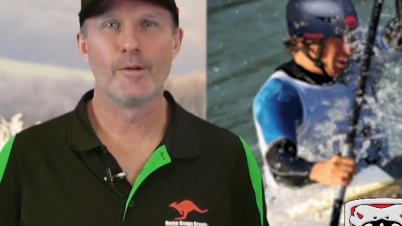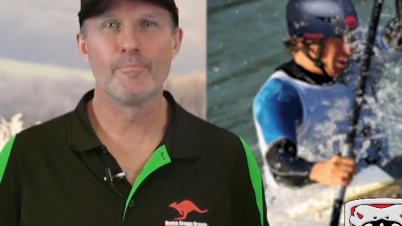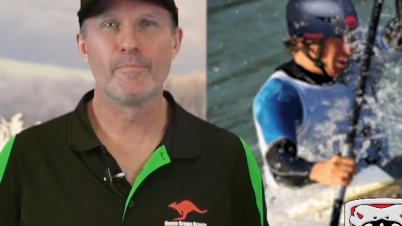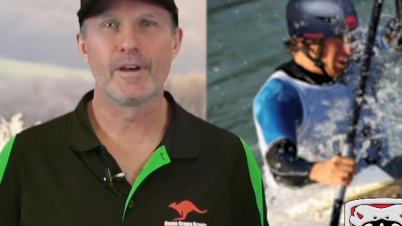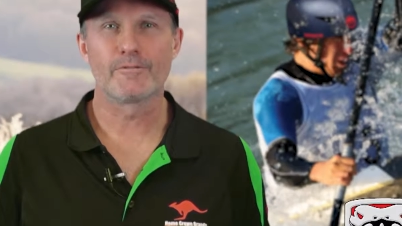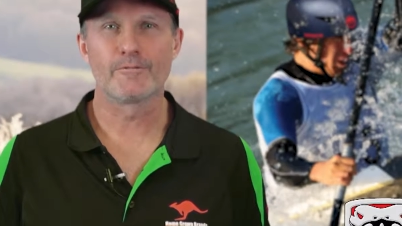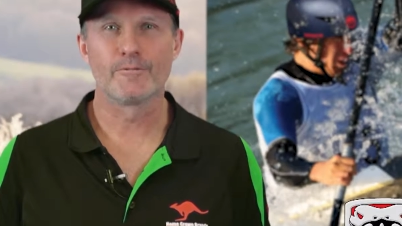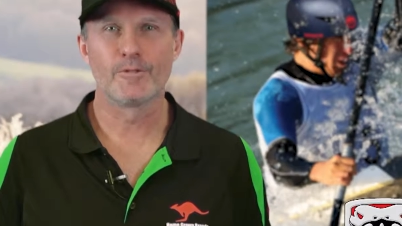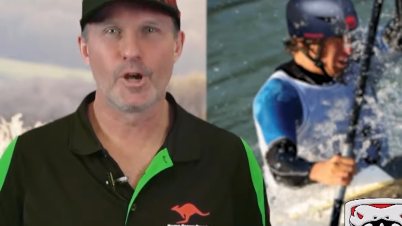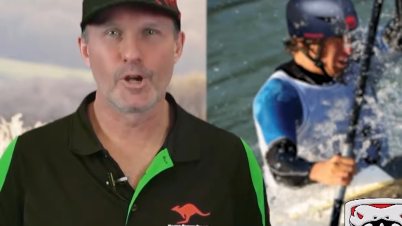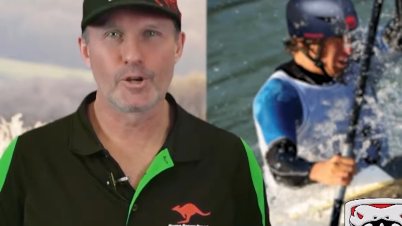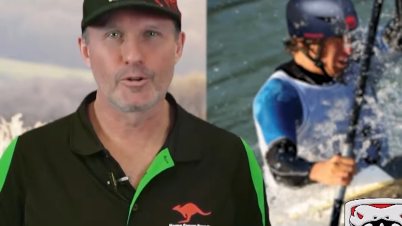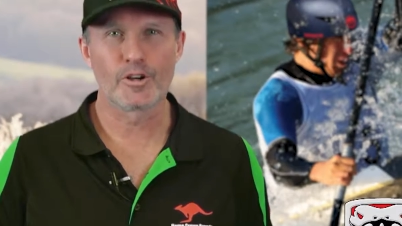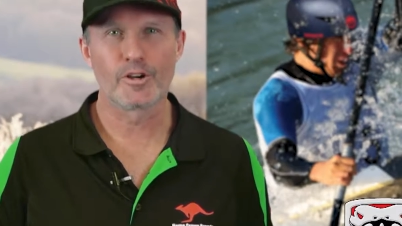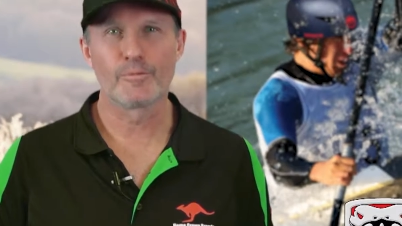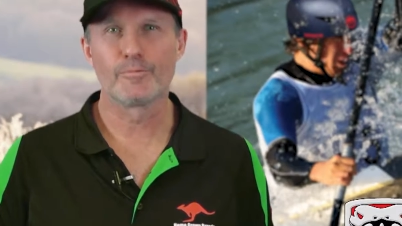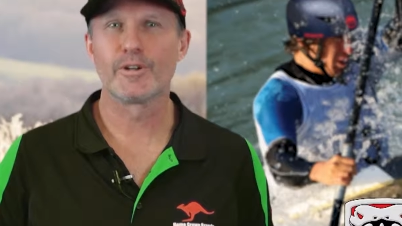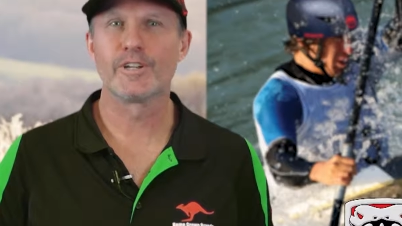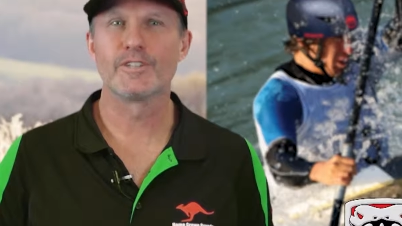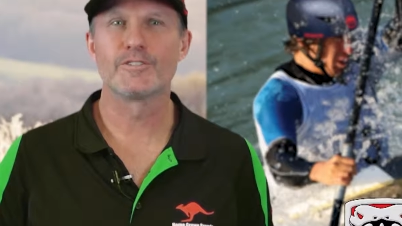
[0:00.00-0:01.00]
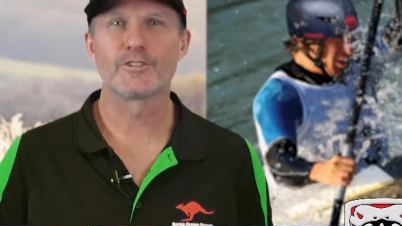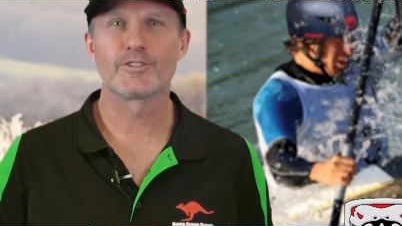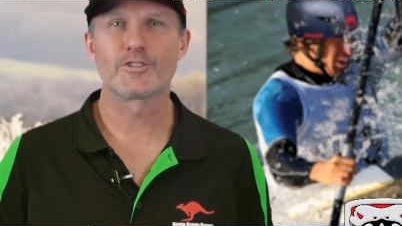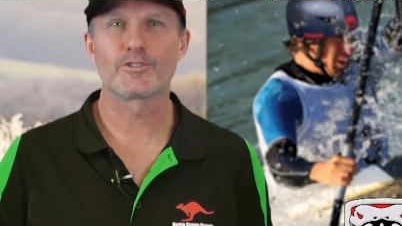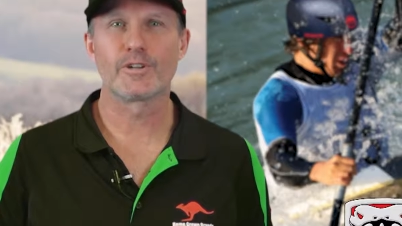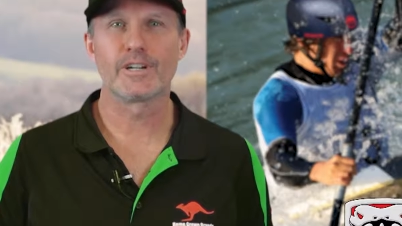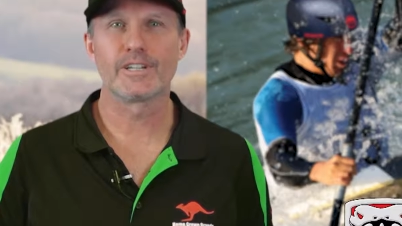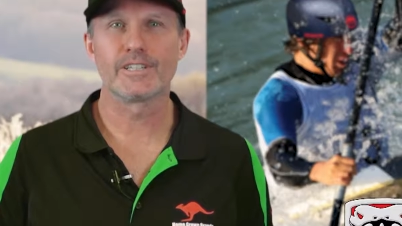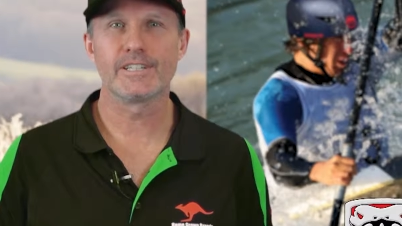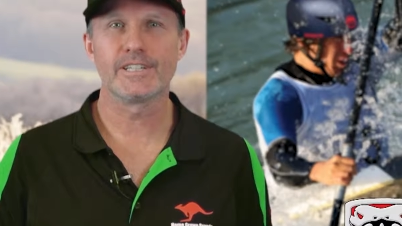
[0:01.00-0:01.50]
I'm Matt from Homegrown Brands
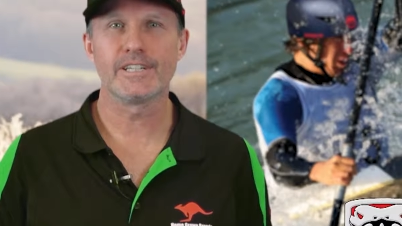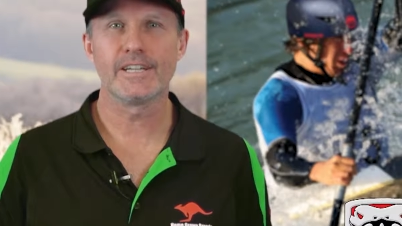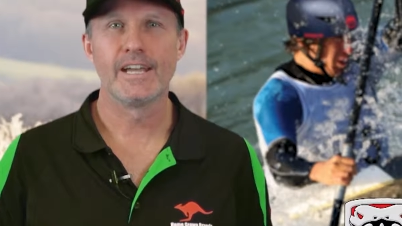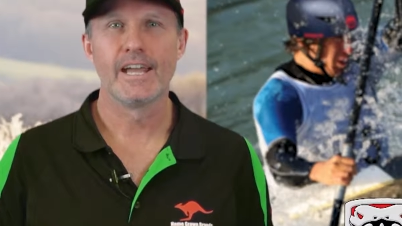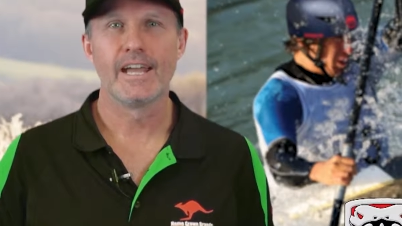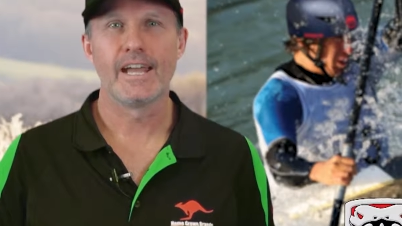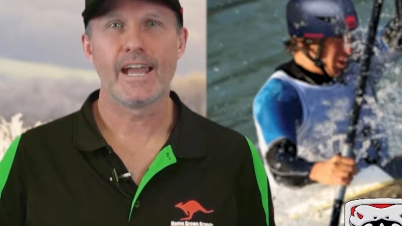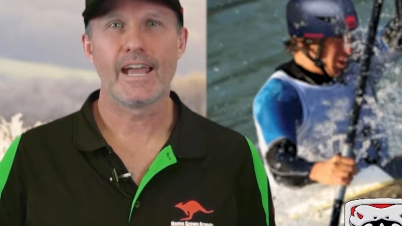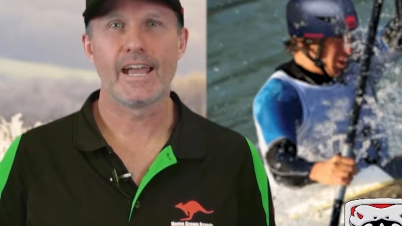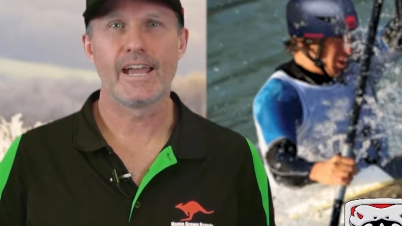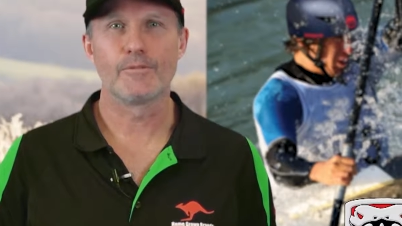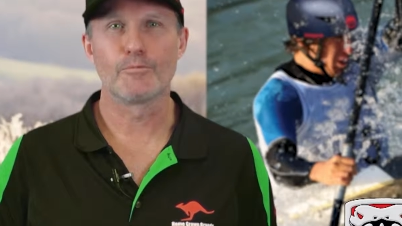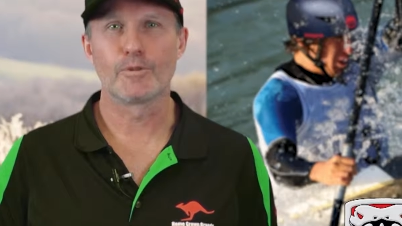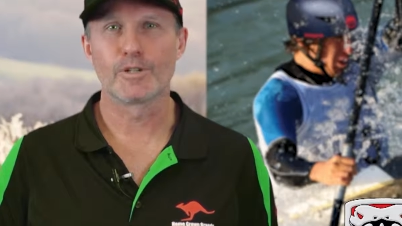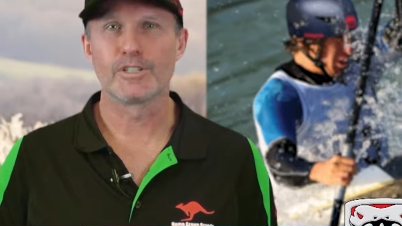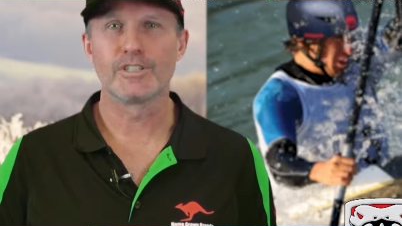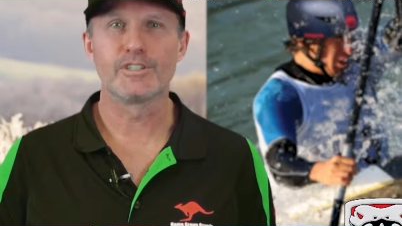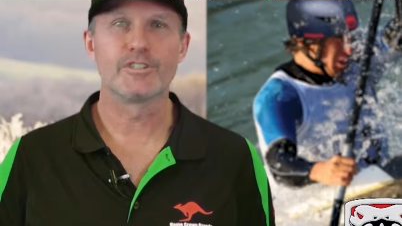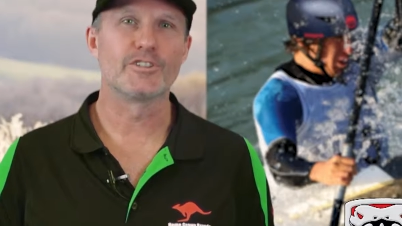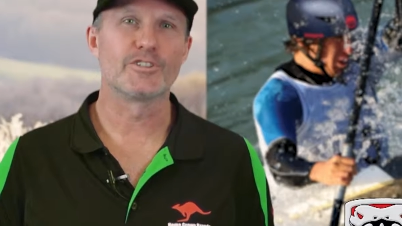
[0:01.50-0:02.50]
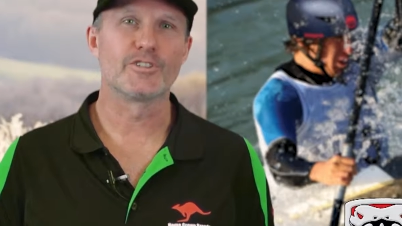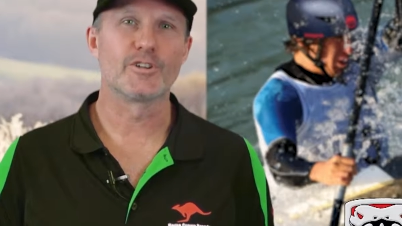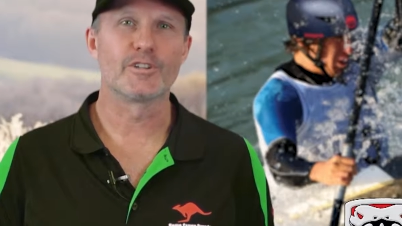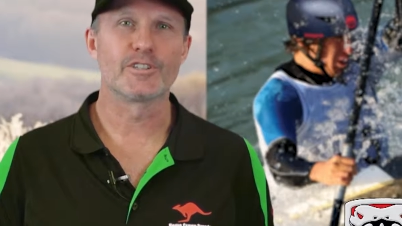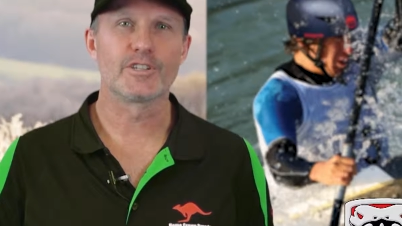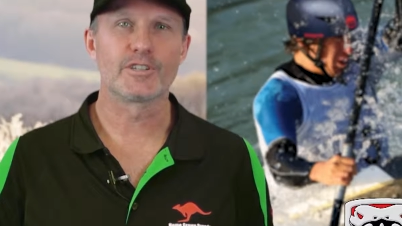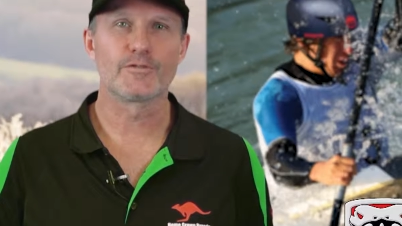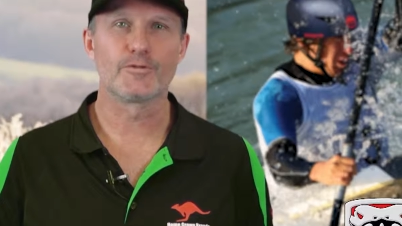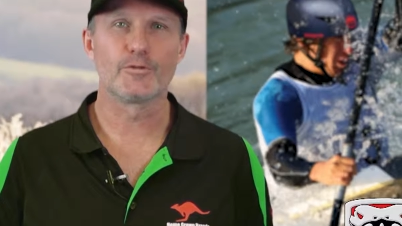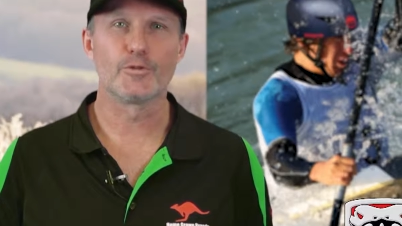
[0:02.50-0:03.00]
Australia and one of the
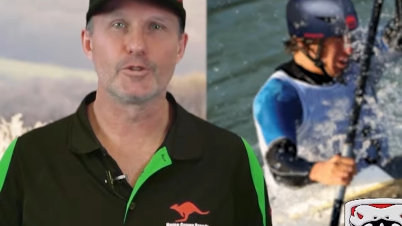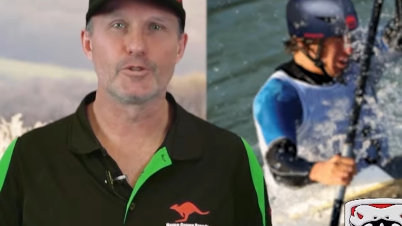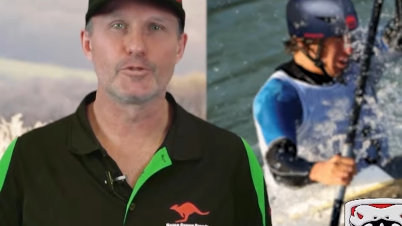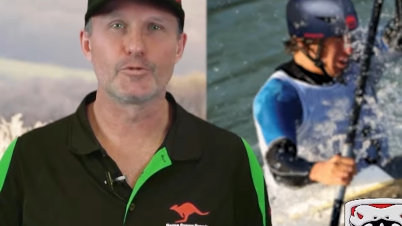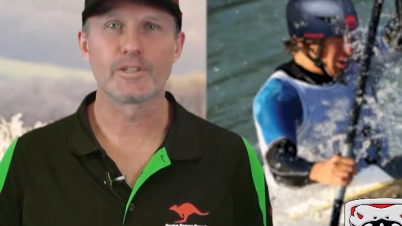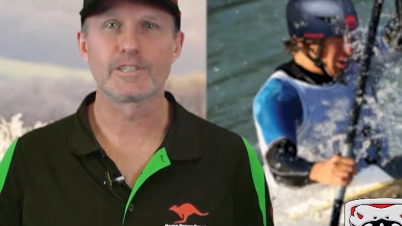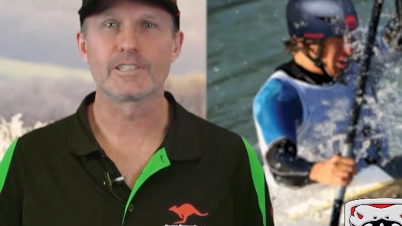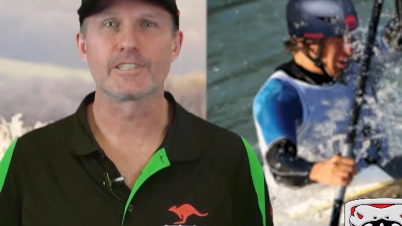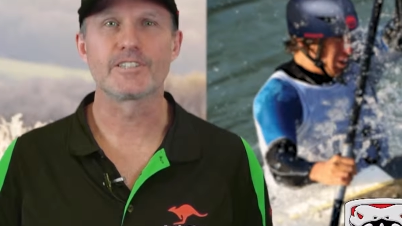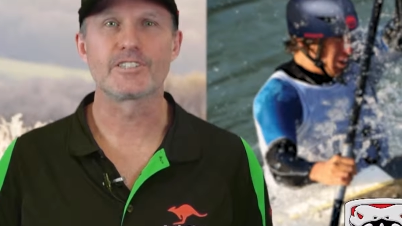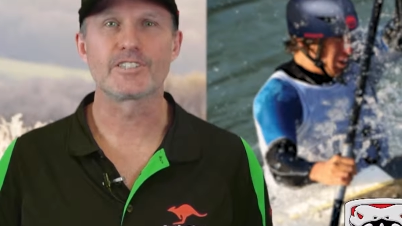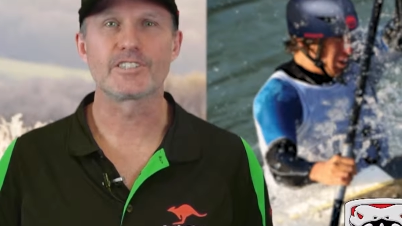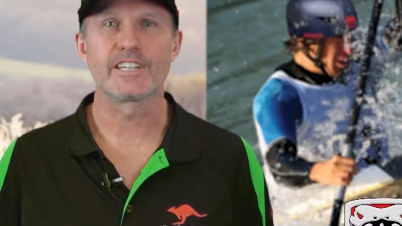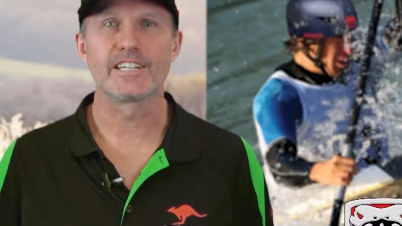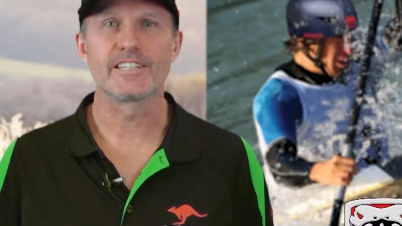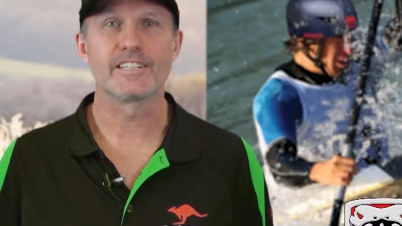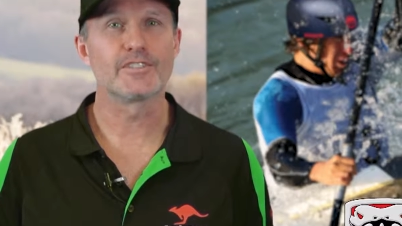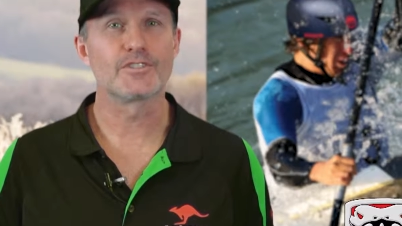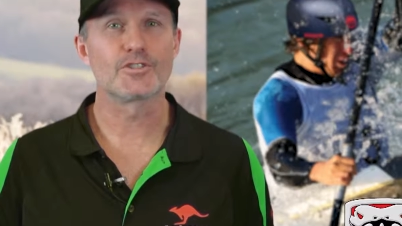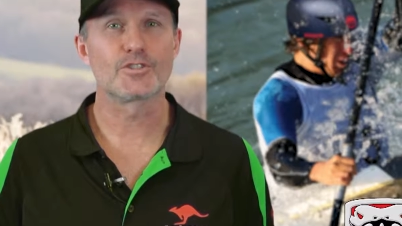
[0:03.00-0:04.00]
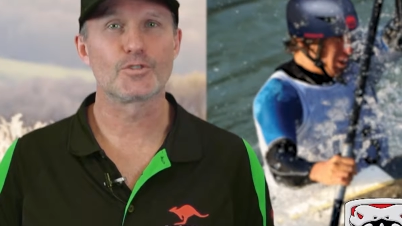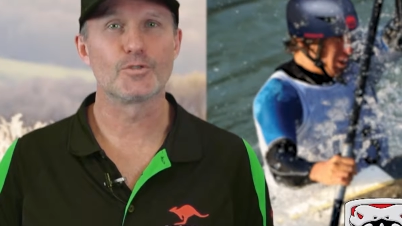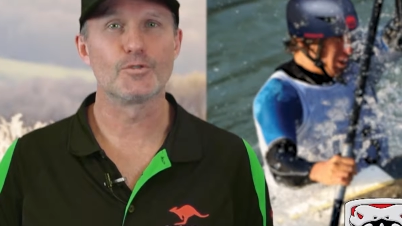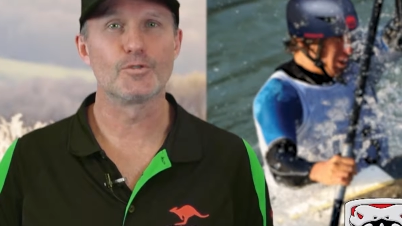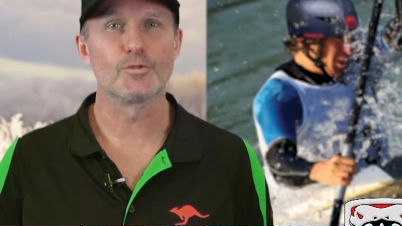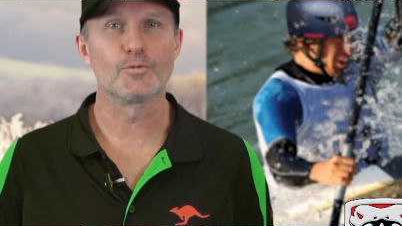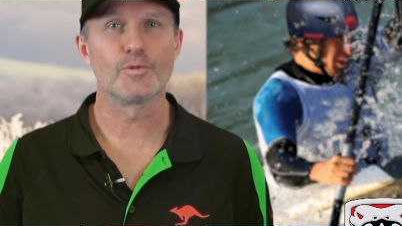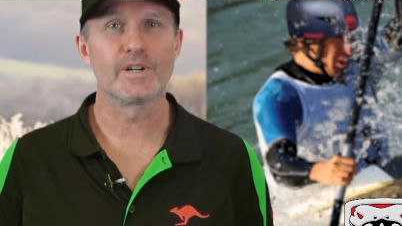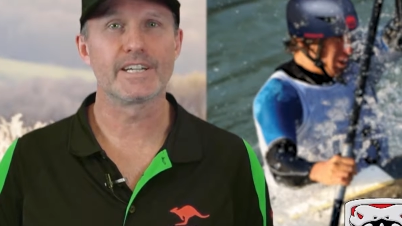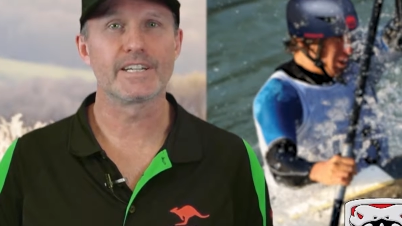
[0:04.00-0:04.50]
designers for Adrenaline Skate and
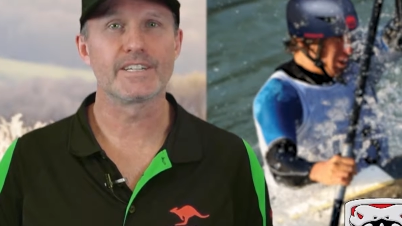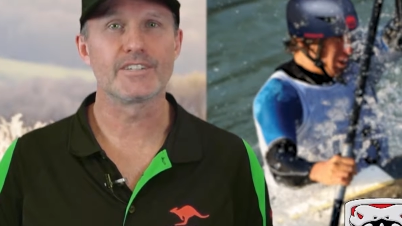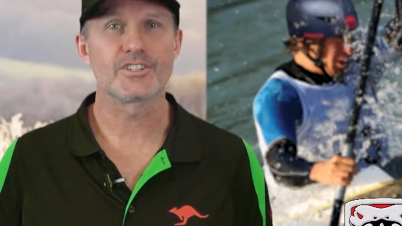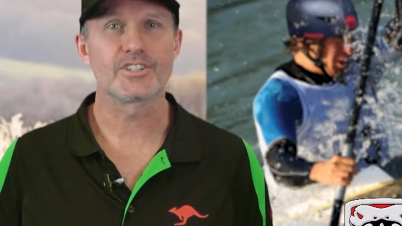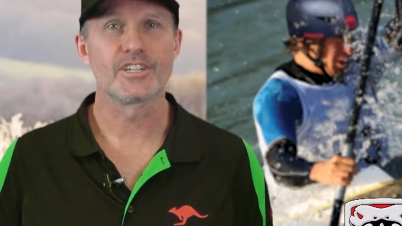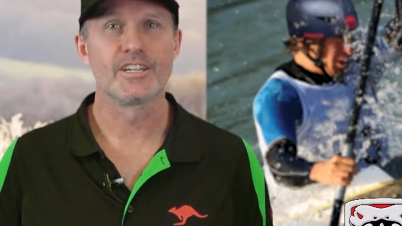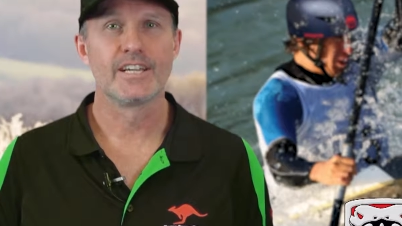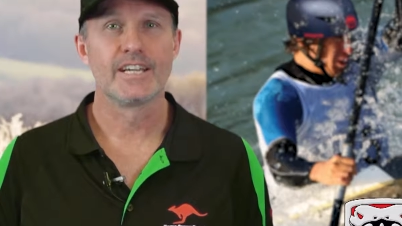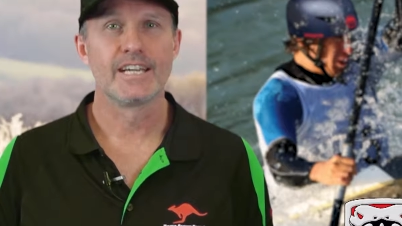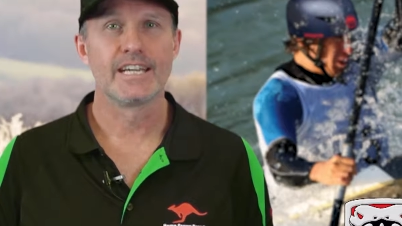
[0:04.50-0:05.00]
Scooter range.